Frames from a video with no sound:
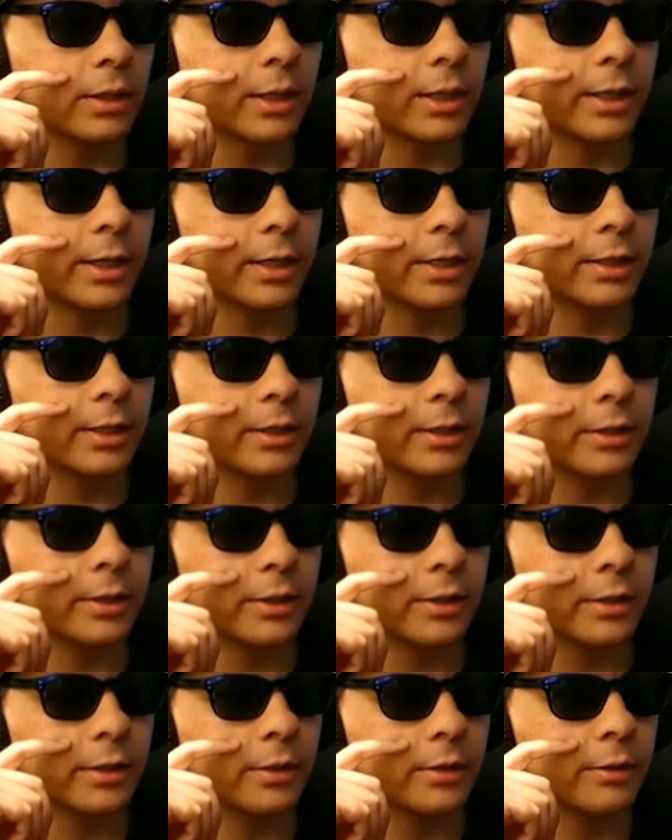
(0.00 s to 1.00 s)

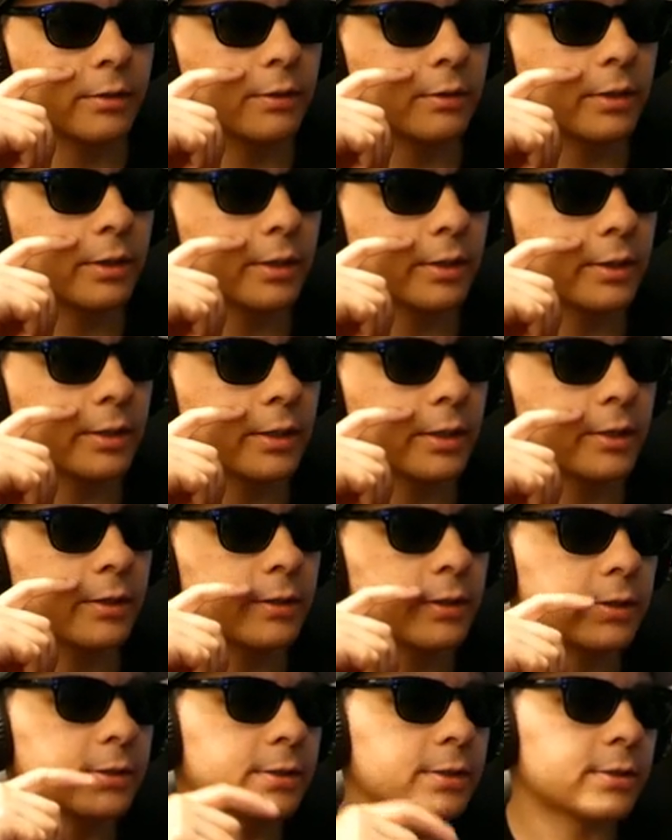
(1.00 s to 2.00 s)
I think that
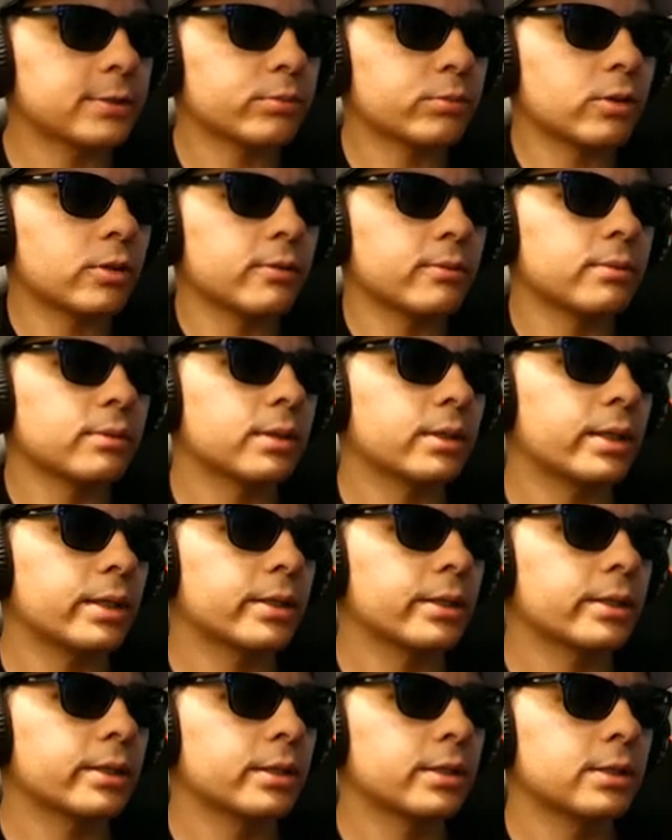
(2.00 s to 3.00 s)
this is probably
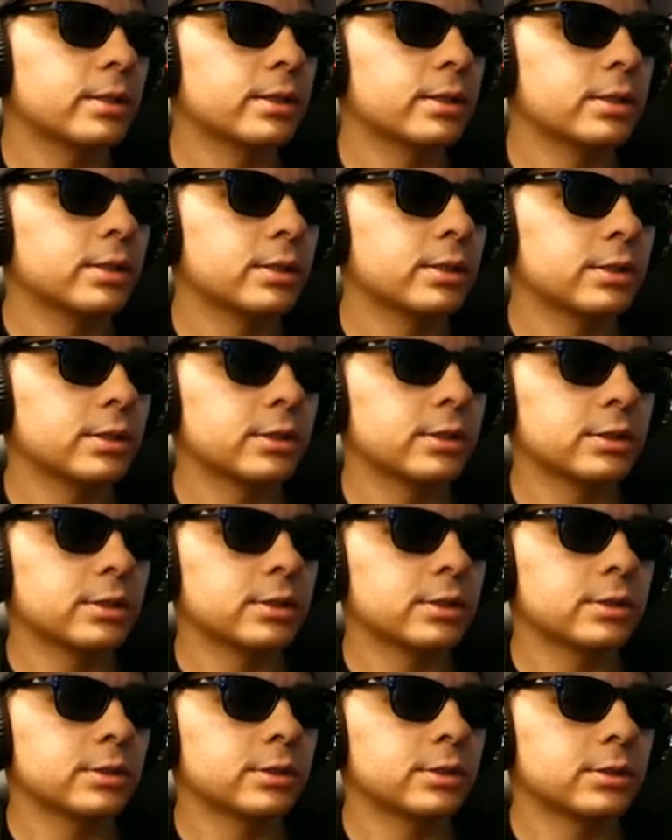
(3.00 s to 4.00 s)
like
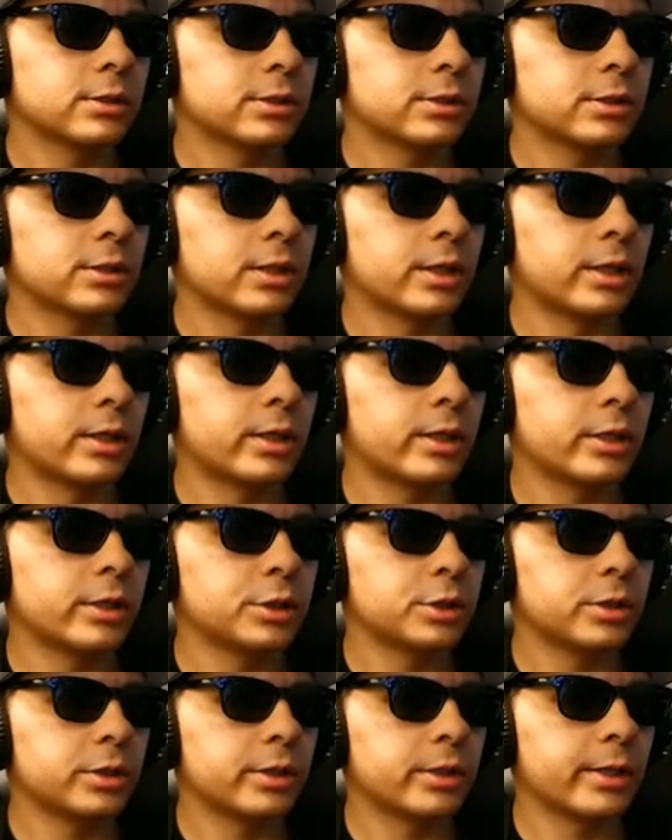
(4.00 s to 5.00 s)

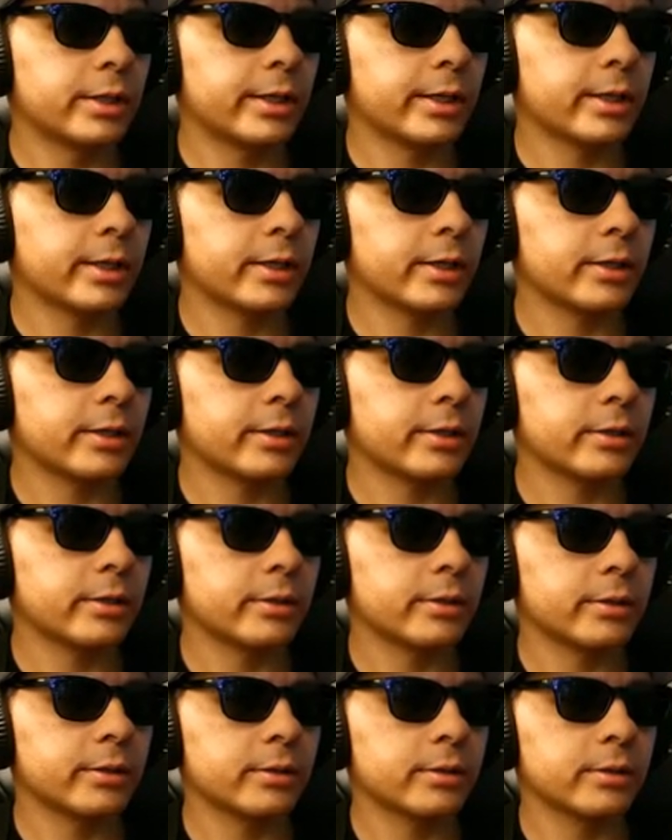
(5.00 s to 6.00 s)
100K.
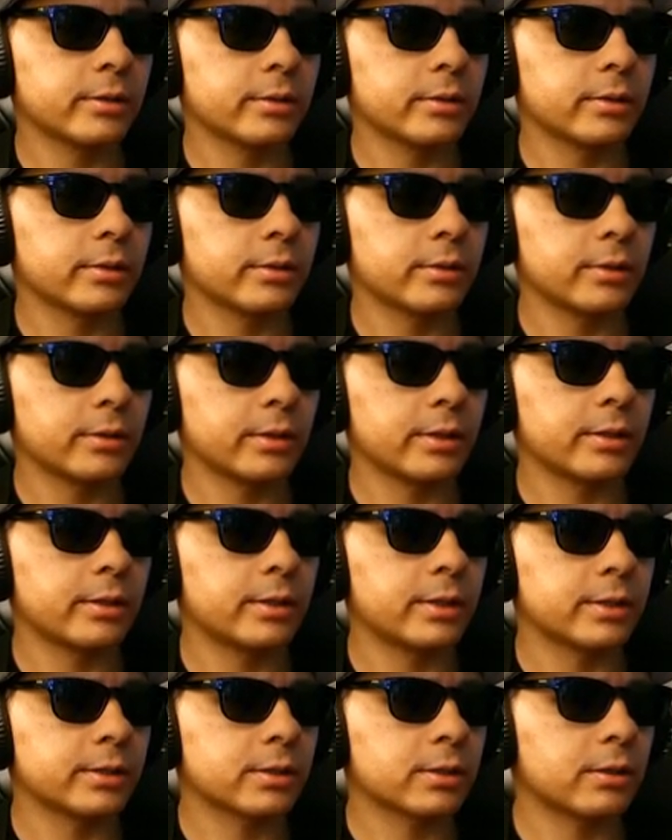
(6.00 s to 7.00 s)

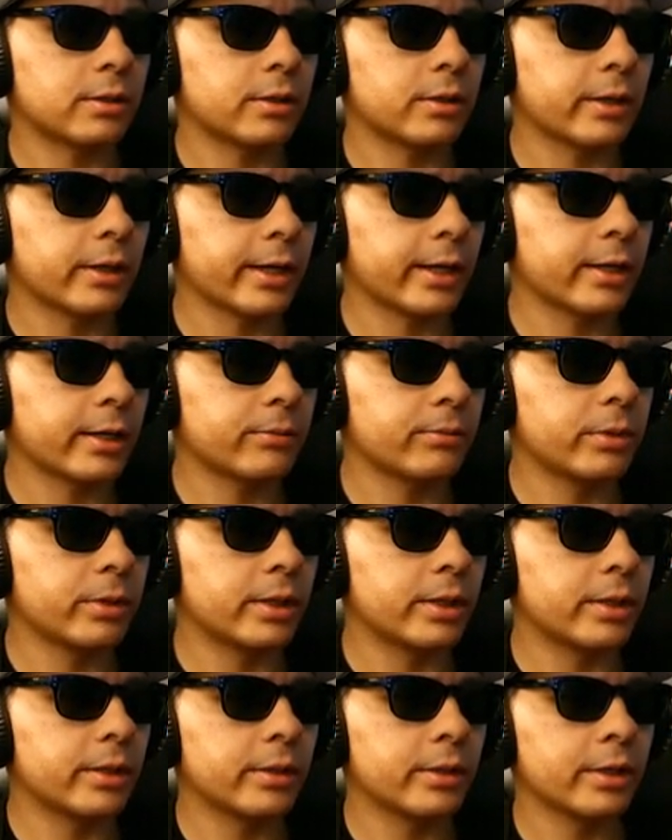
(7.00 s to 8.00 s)
This car had to
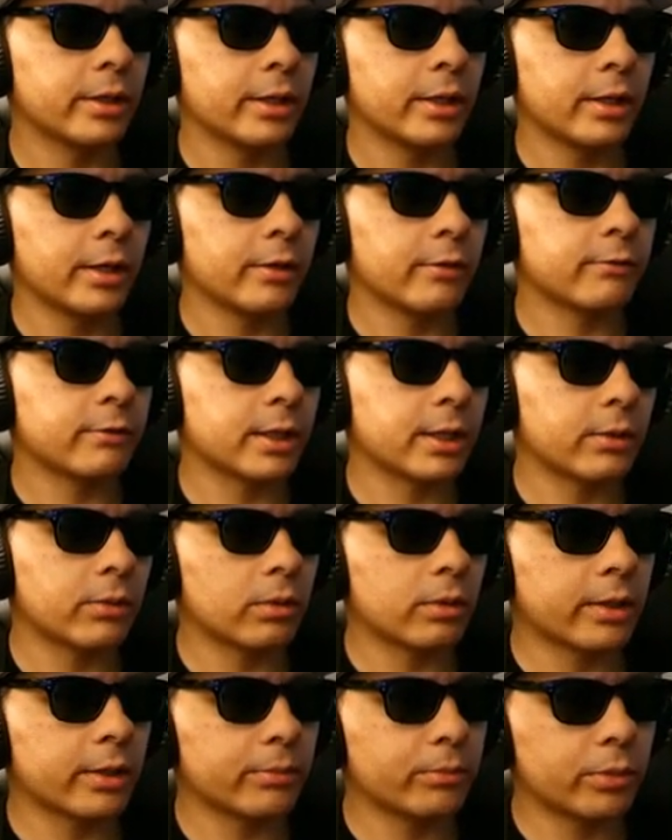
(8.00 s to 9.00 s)
be. If they
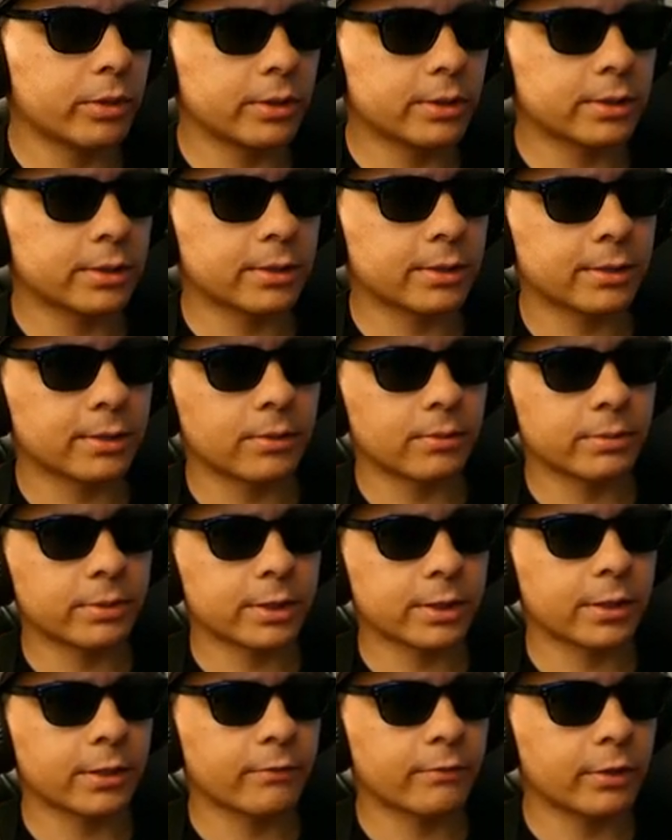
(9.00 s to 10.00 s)
want to put some
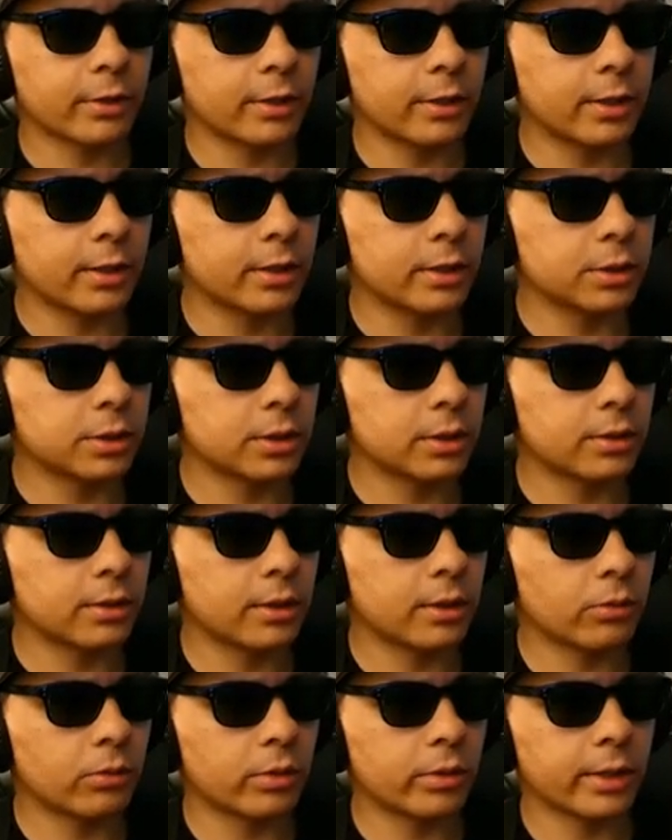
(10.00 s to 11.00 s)
stuff in the engine,
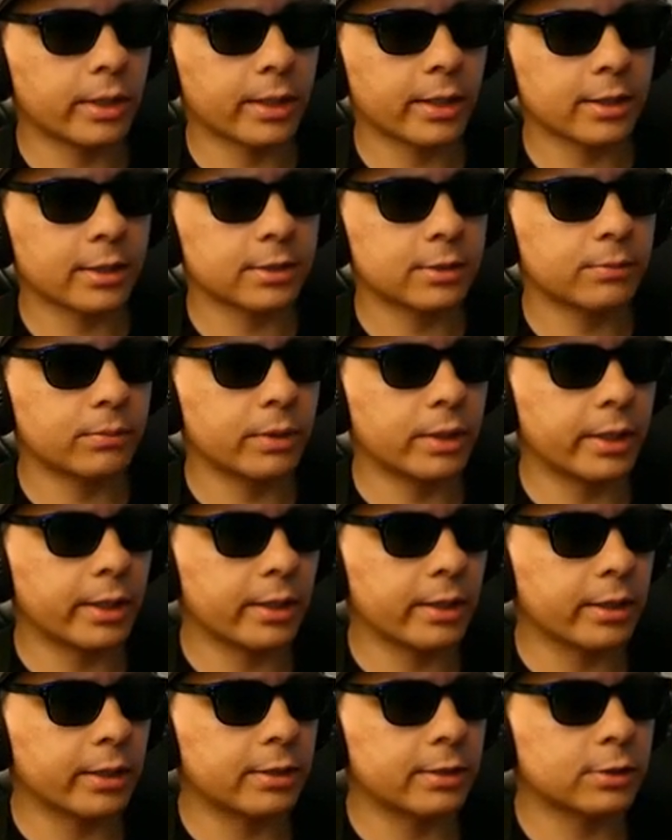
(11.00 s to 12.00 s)
it would have to be
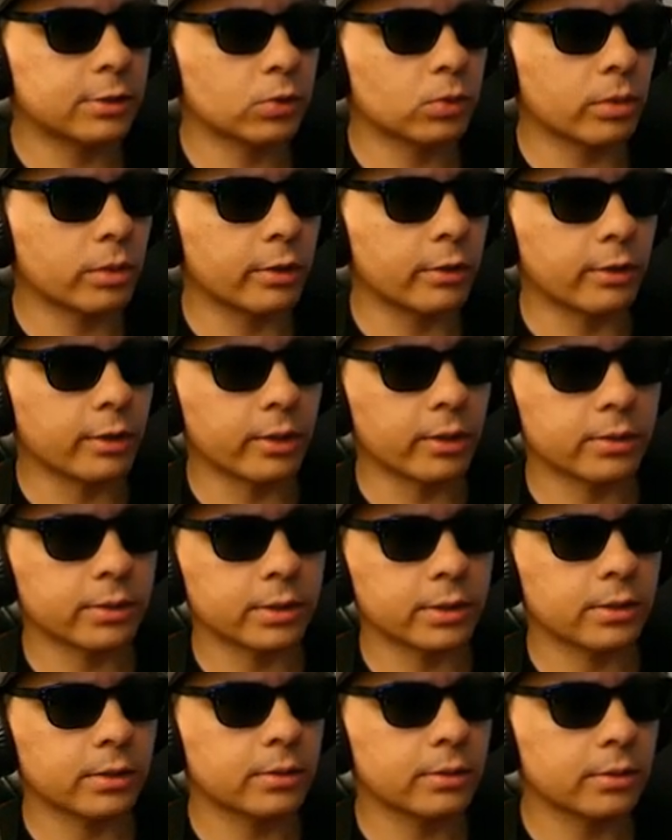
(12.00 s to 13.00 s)
at least
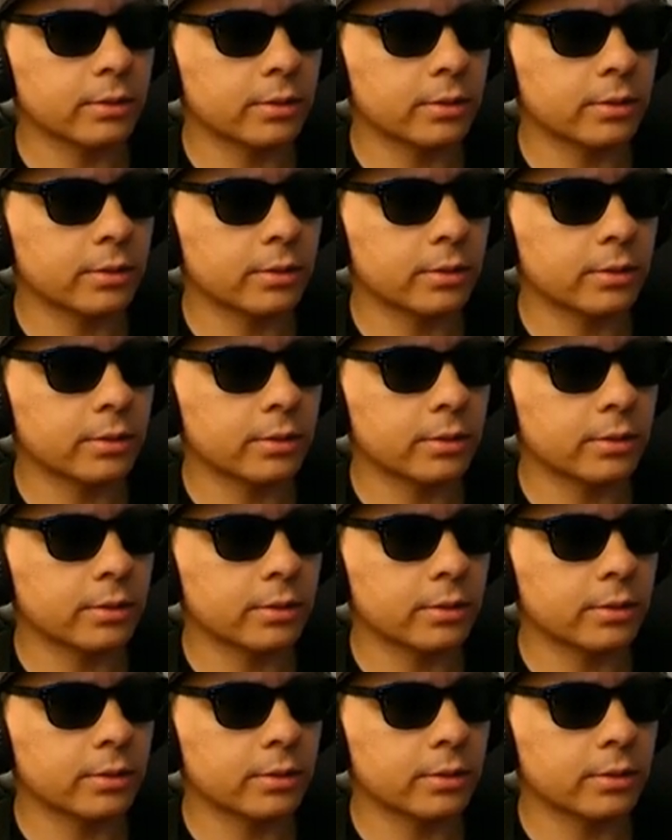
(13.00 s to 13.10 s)
20,000.